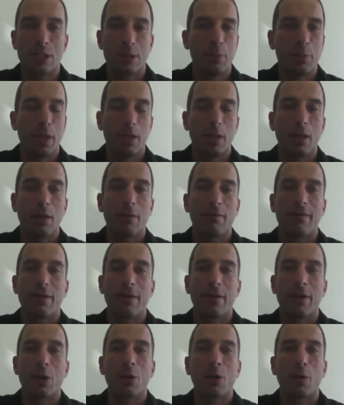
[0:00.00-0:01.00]
just meeting
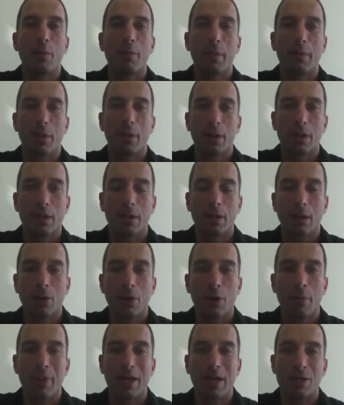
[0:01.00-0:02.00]
very cool people that
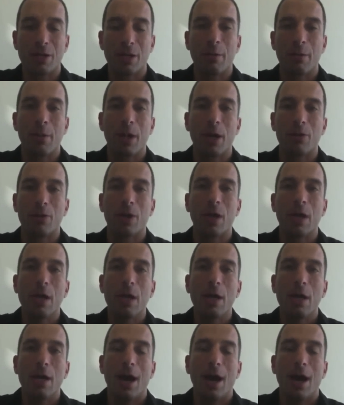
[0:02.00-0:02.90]
are all passionate about